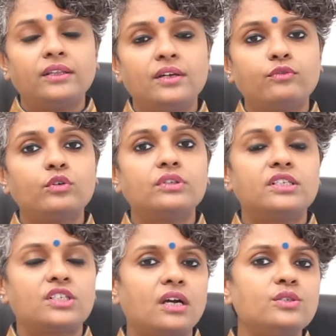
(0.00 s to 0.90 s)
And therefore, their
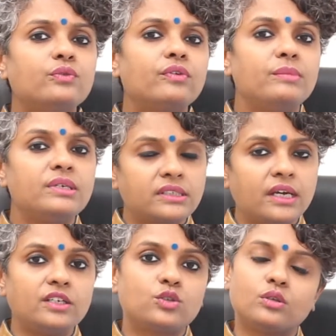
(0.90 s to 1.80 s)
chance of a
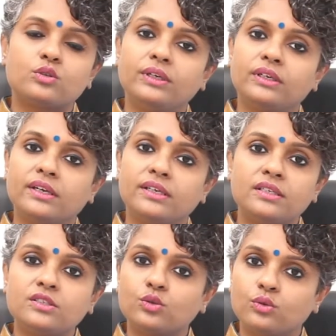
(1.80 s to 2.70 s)
miscarriage also
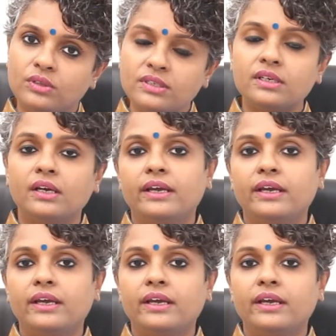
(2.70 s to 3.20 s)
increases due to this